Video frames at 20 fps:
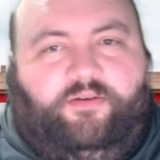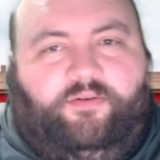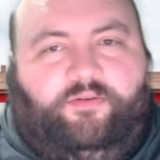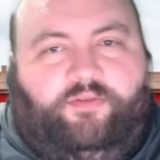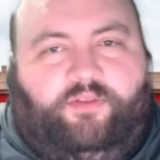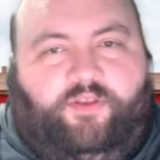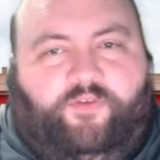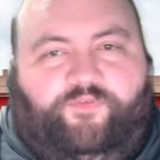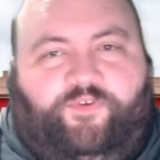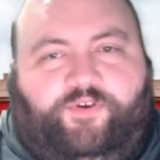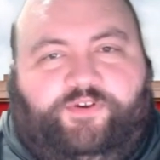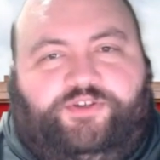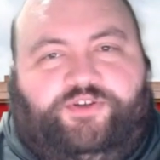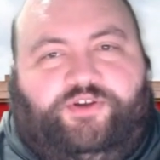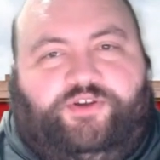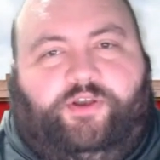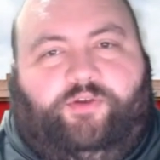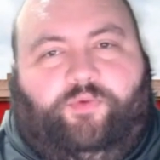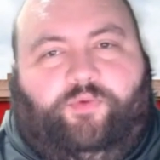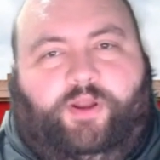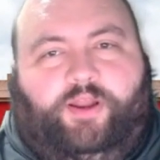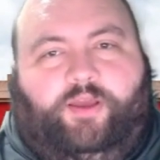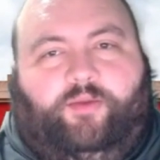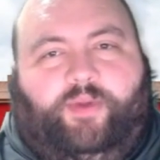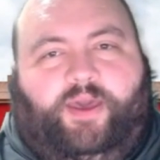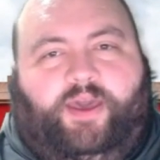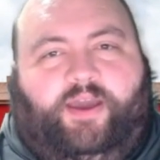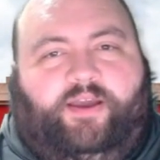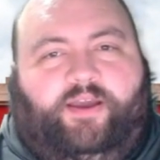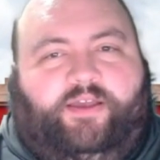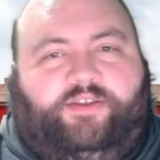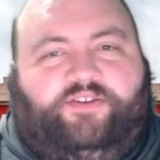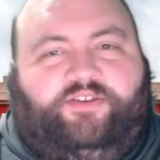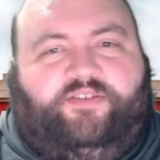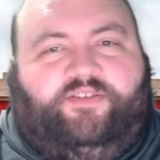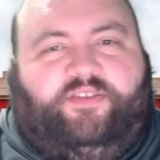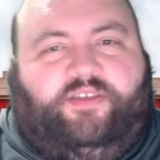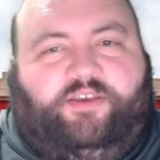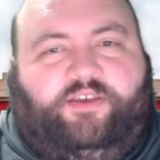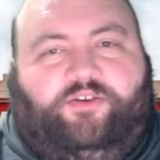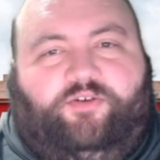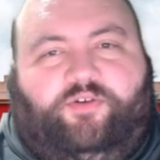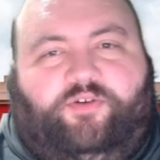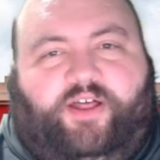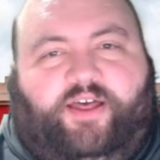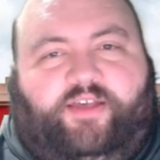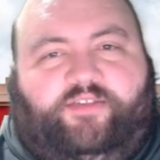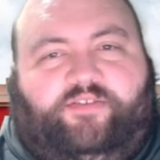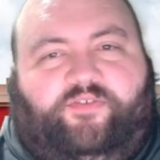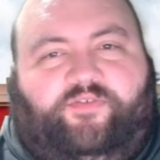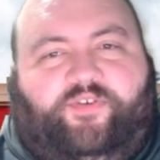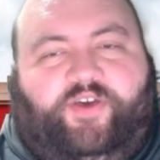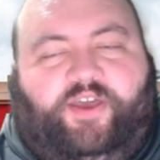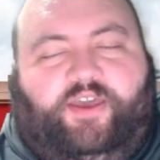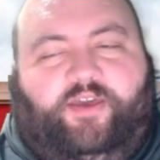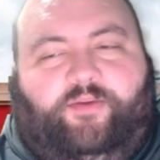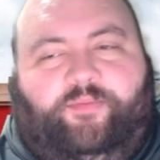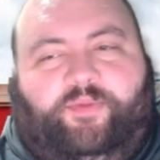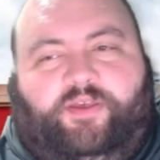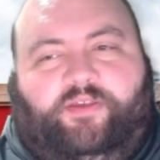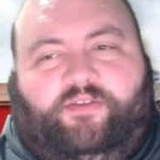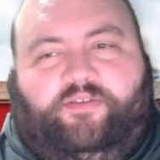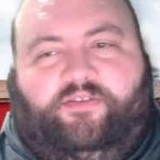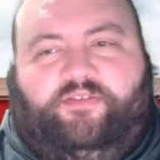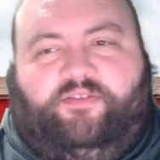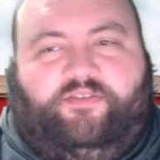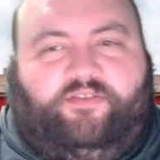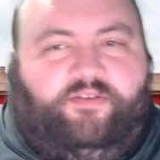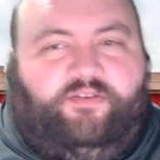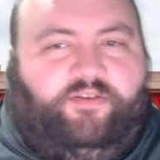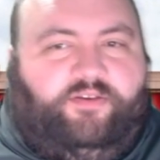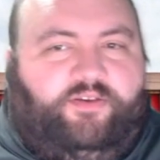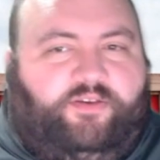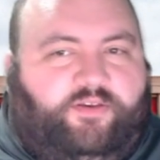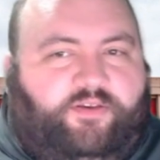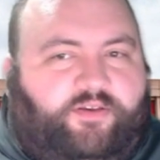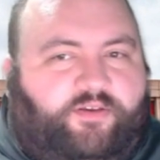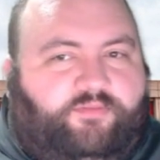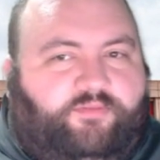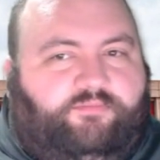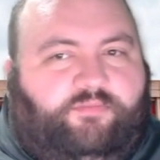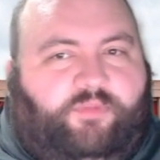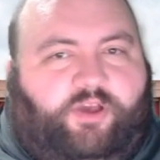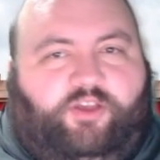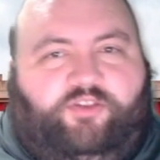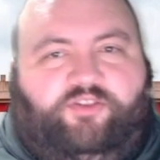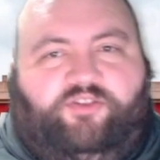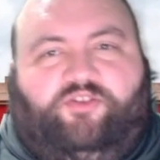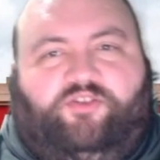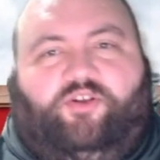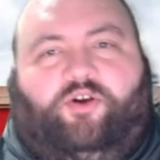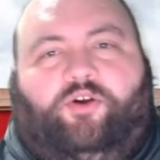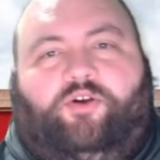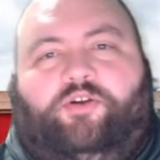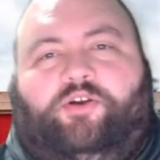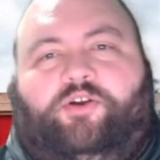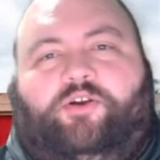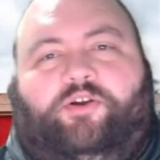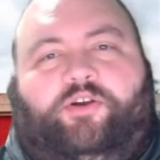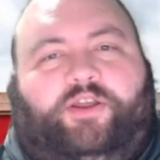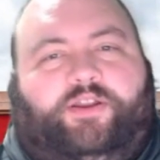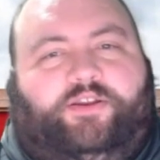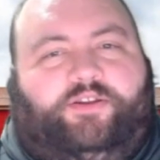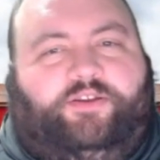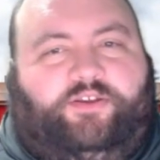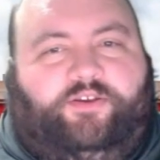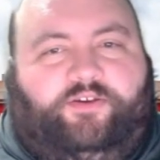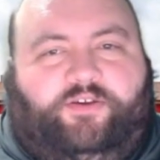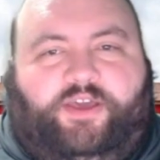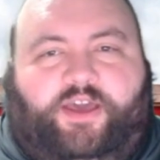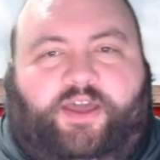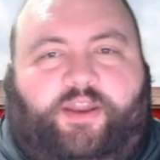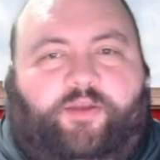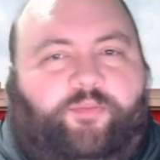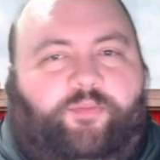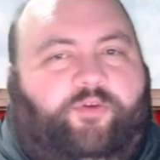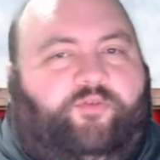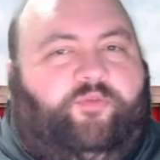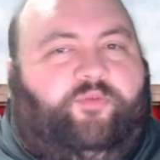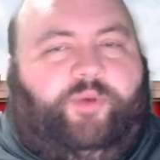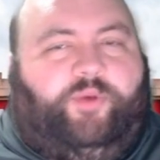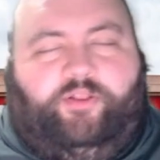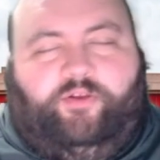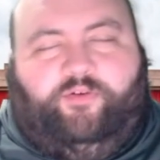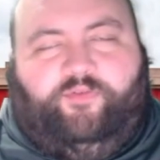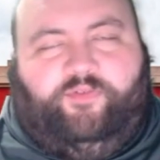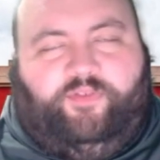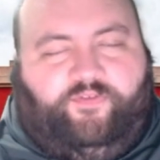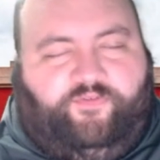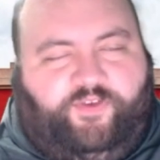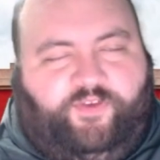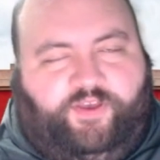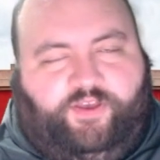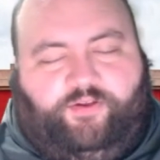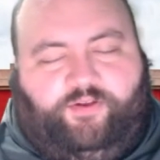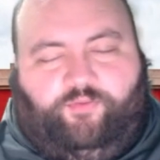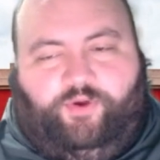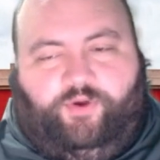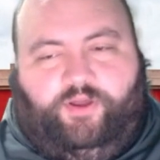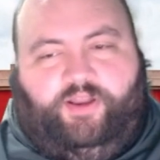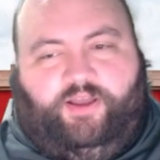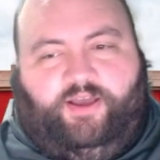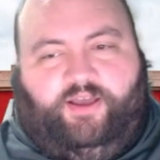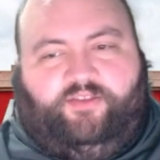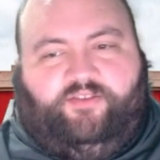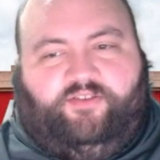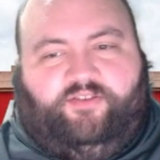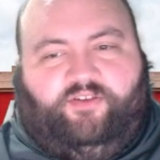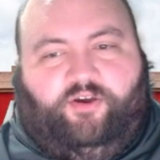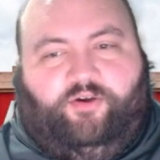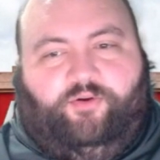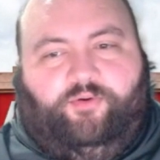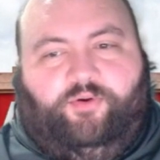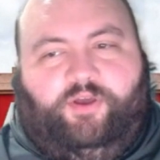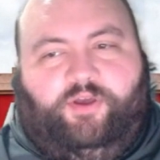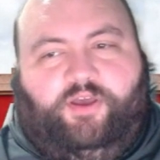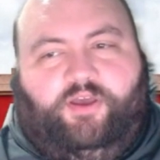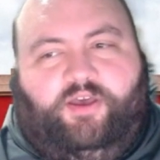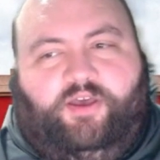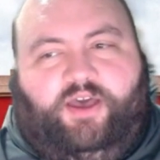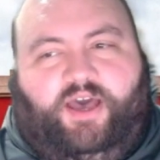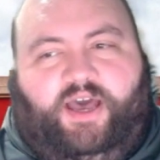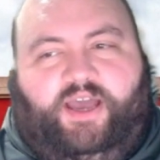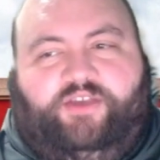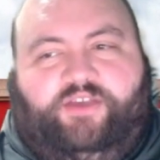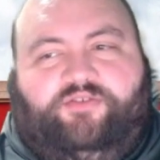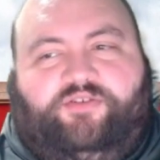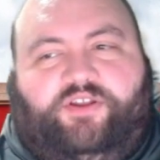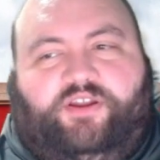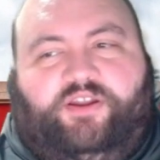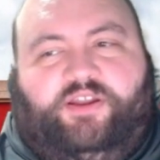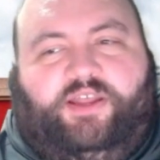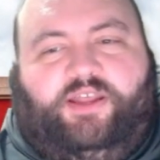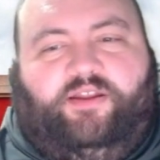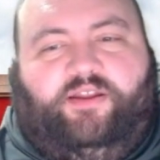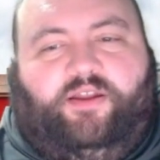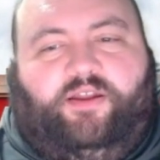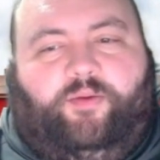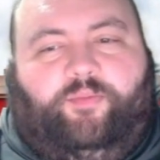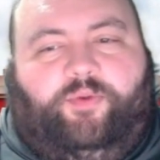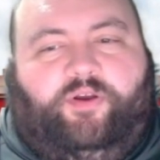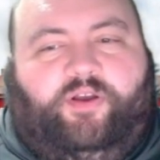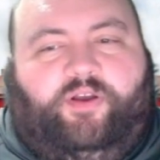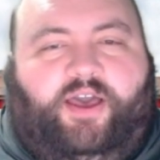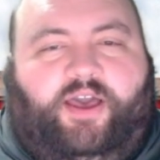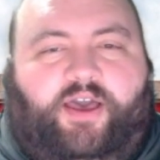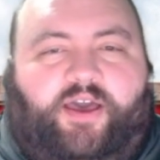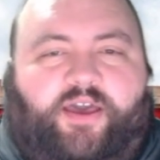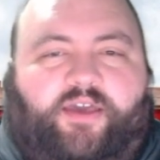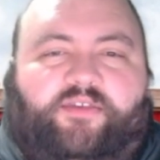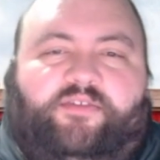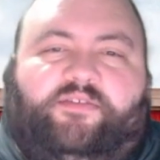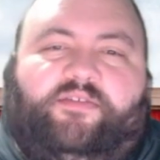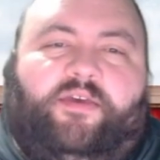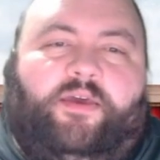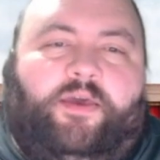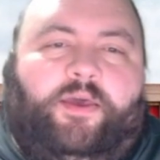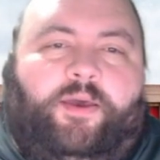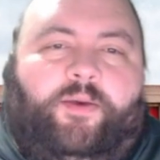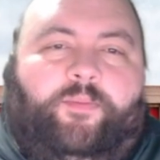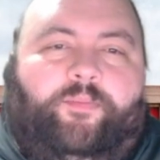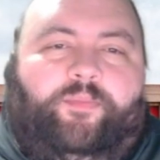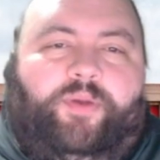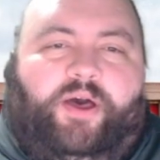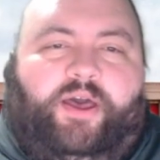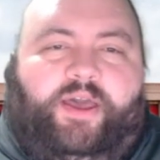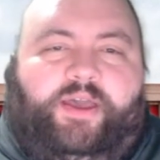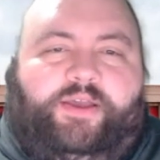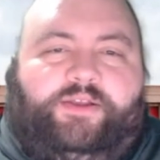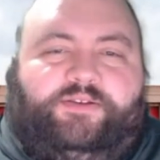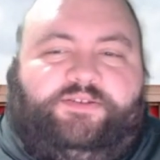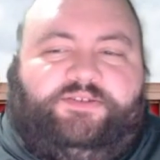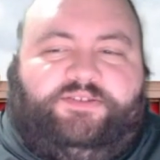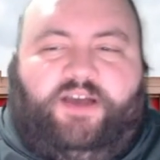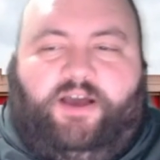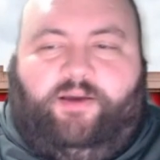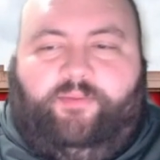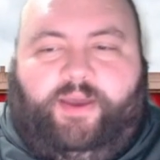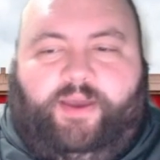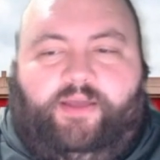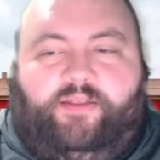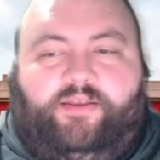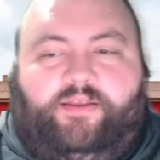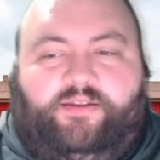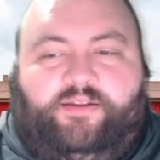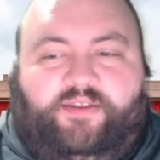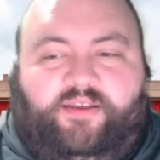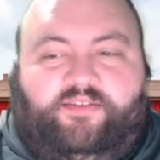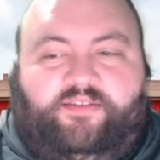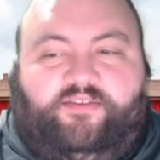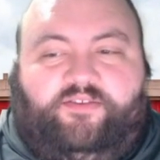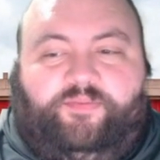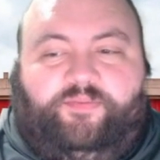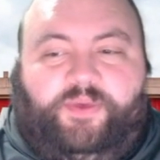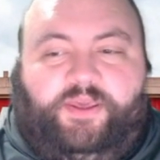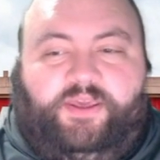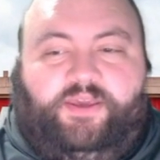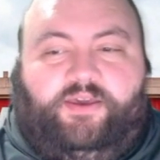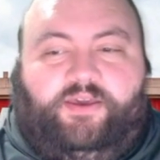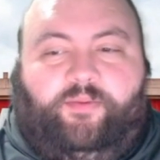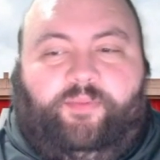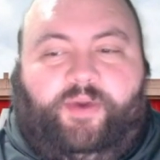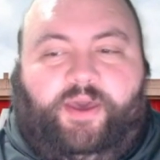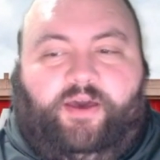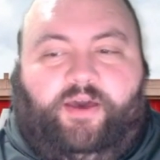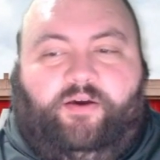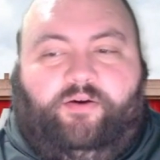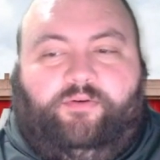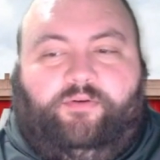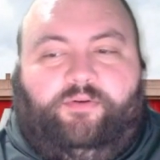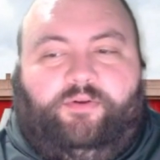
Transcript: the first string running back. I just think you classify him as a starter and you kind of move him all over the field and whatnot. So IU's going to need a number of guys, but Tom Allen did speak about